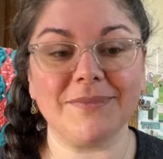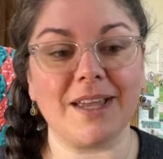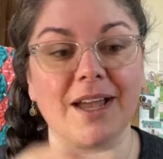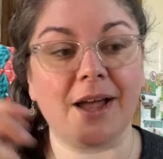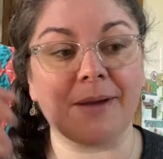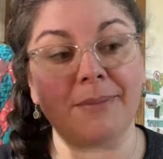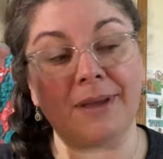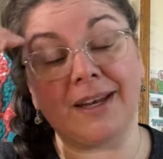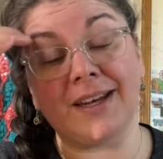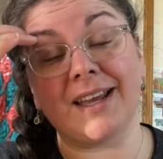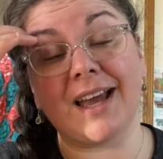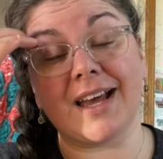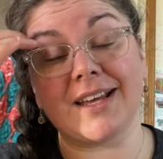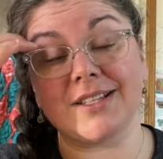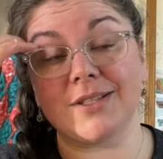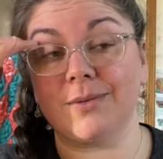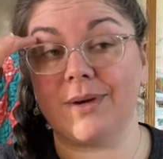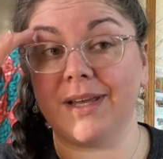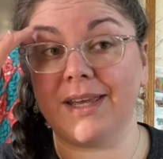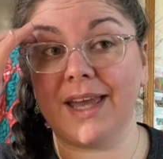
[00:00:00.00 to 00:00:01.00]
I mean,
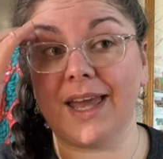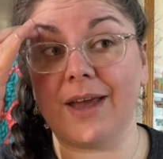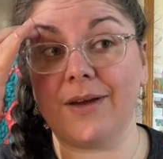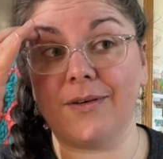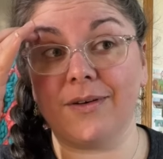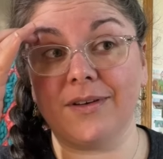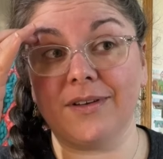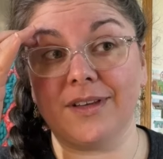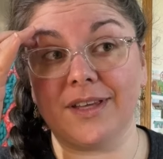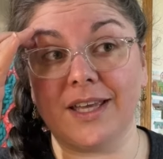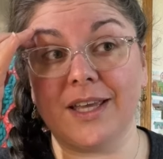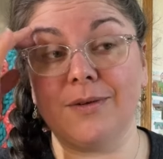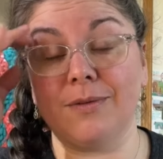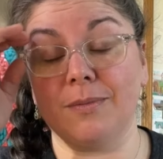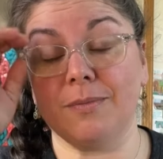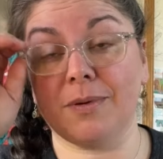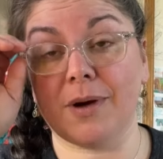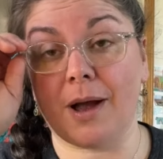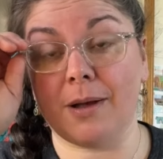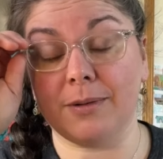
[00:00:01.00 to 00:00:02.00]
Castaway Cay, Cay would
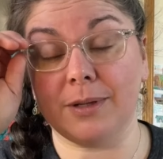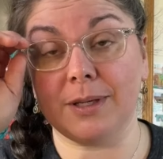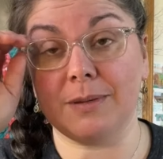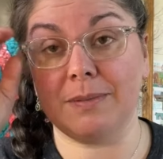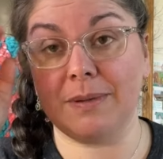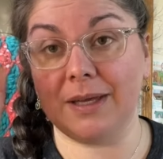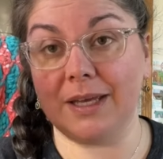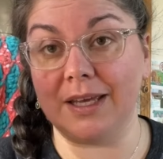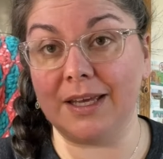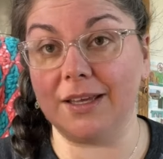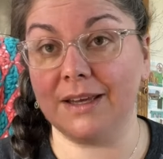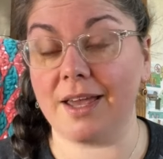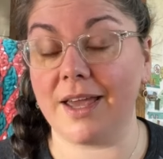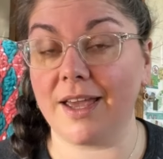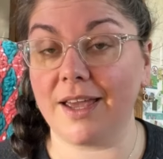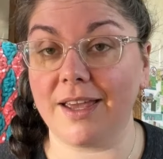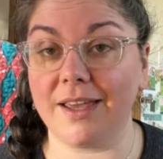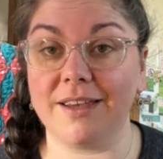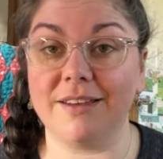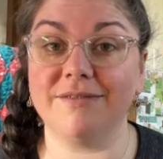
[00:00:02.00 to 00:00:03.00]
probably be
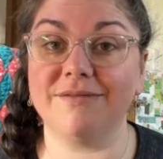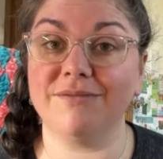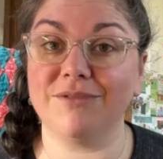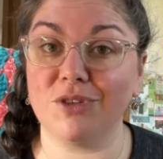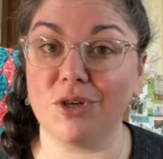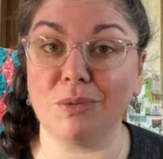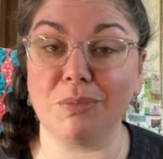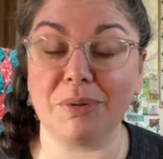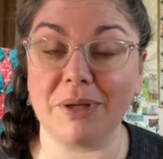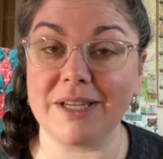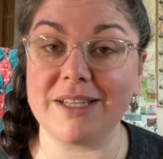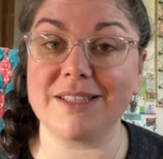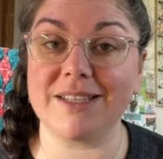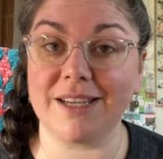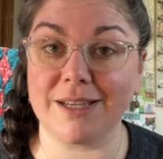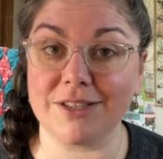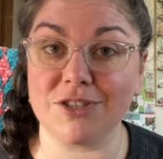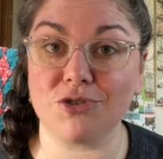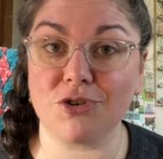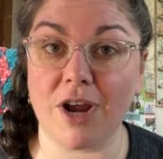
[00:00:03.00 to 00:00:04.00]
a good place to
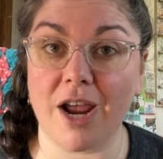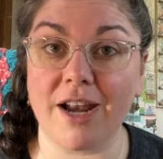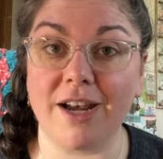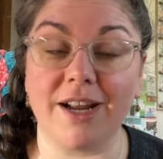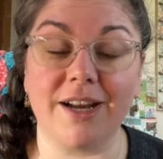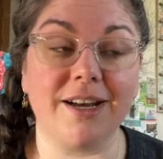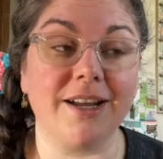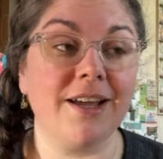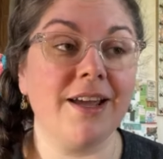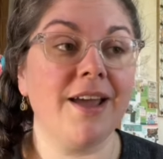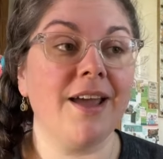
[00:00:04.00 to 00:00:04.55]
get stranded.